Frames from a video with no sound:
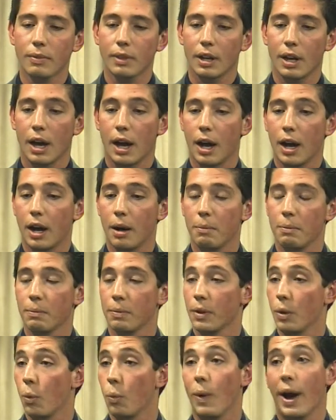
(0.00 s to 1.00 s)

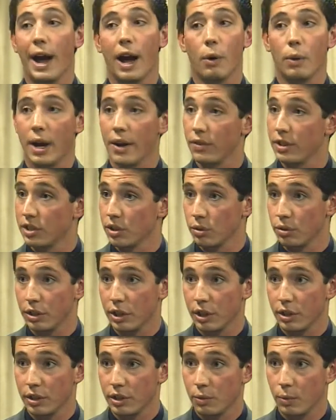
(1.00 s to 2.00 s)
um, WOW every single
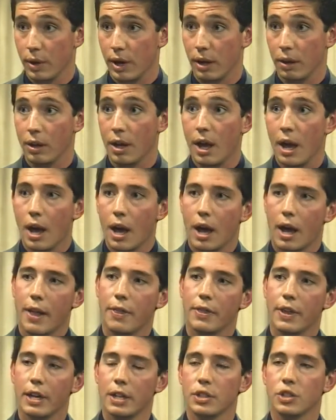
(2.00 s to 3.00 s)
year as well.
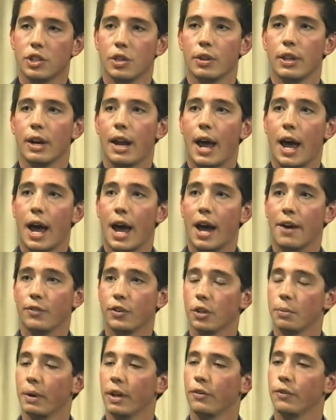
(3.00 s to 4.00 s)
And then, so then
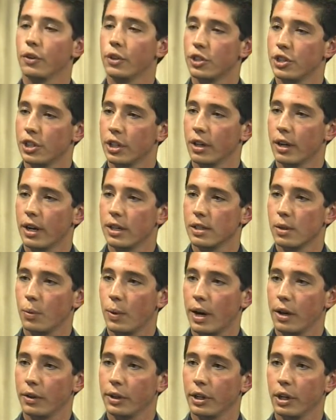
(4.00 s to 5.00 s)
after my first year as a
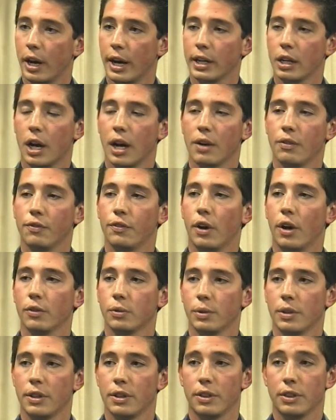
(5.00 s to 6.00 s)
WOW leader, I got
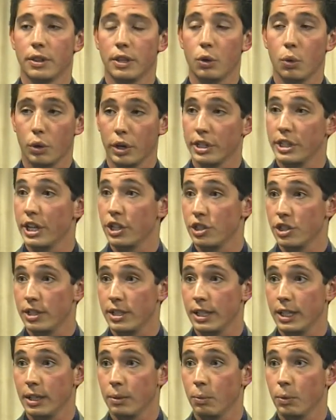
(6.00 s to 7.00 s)
involved with the, the orientation
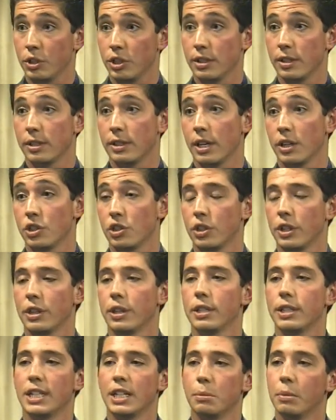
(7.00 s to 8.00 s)
team, which is essentially
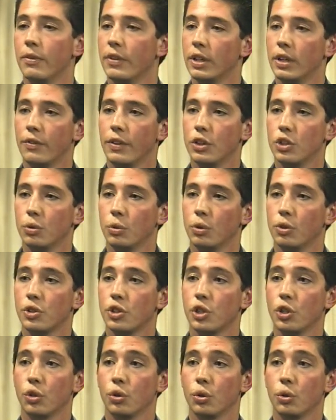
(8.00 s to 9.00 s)
the team of
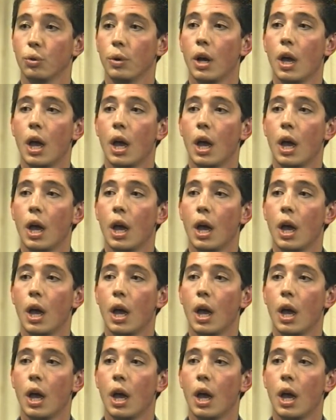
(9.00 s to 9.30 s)
individuals who